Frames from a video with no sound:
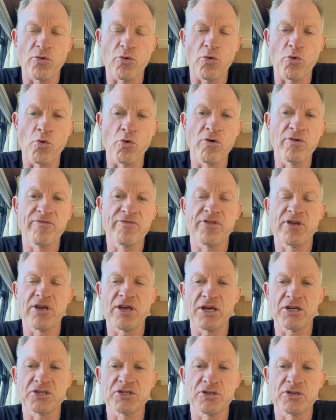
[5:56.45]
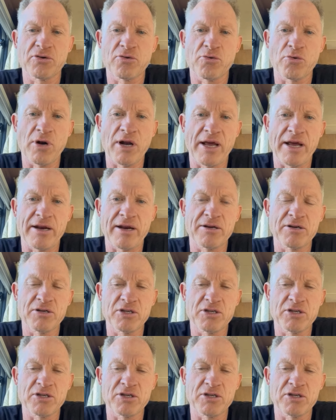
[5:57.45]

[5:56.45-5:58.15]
all of the external cladding,